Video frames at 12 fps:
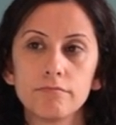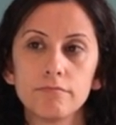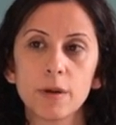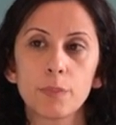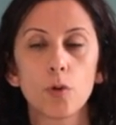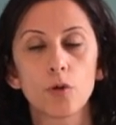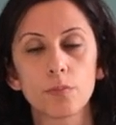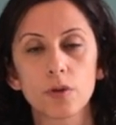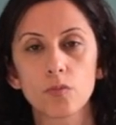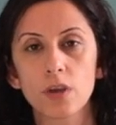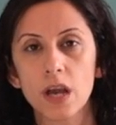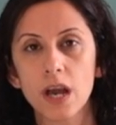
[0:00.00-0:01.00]
appointment
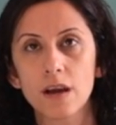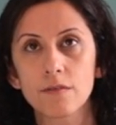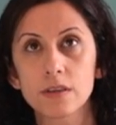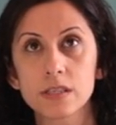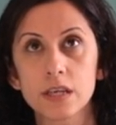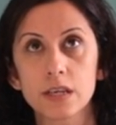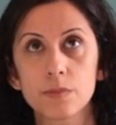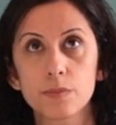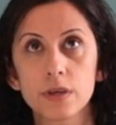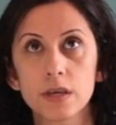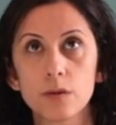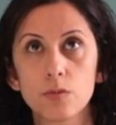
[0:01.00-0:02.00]
we have is going to
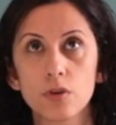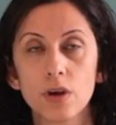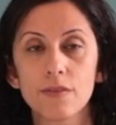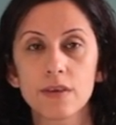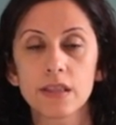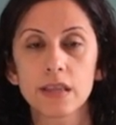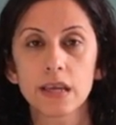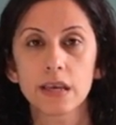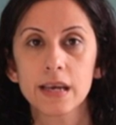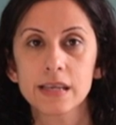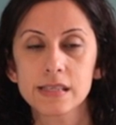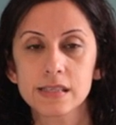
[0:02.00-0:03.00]
be, we don't have anything
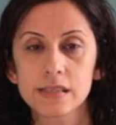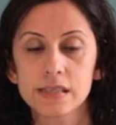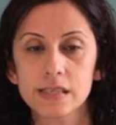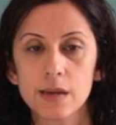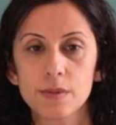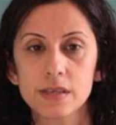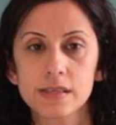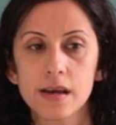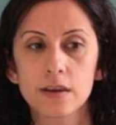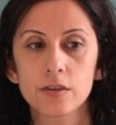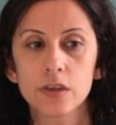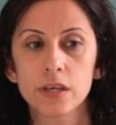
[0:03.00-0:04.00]
this coming
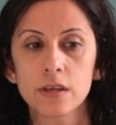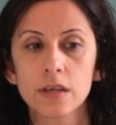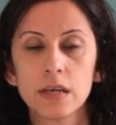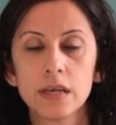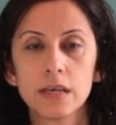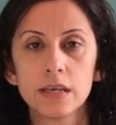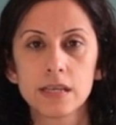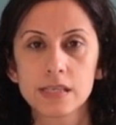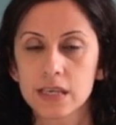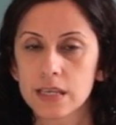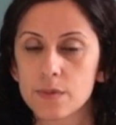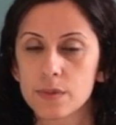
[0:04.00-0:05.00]
Saturday. It's
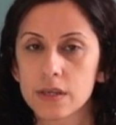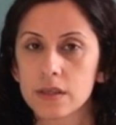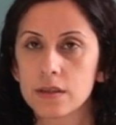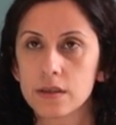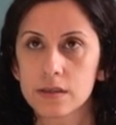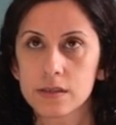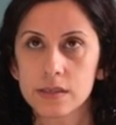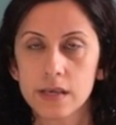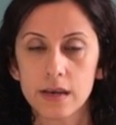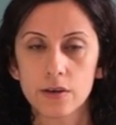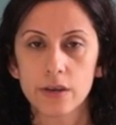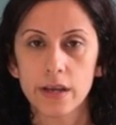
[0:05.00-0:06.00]
going to be the
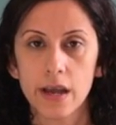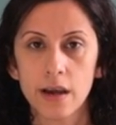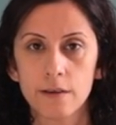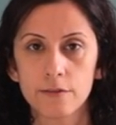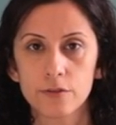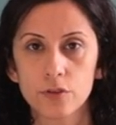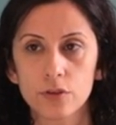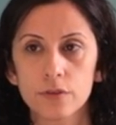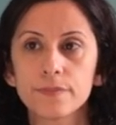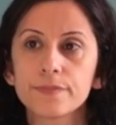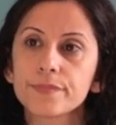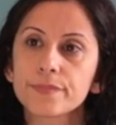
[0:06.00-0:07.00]
Saturday
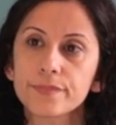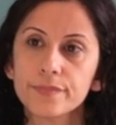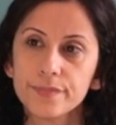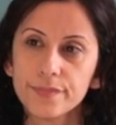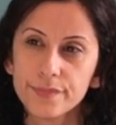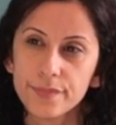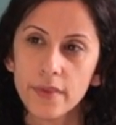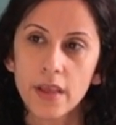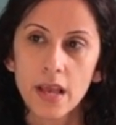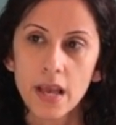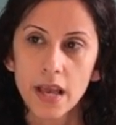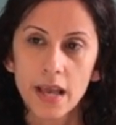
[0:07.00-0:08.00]
after,
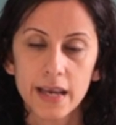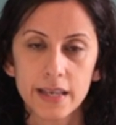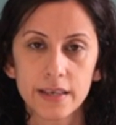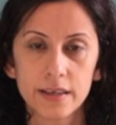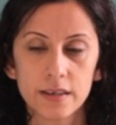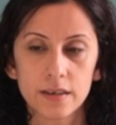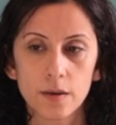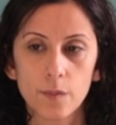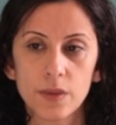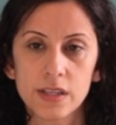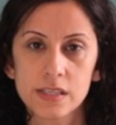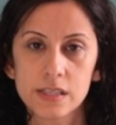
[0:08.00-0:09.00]
and
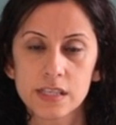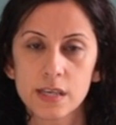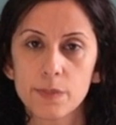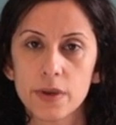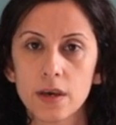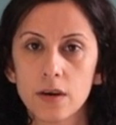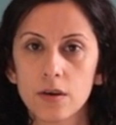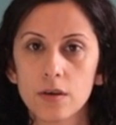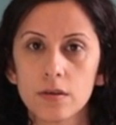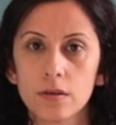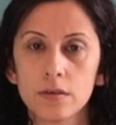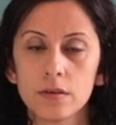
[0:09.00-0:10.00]
it's a CPR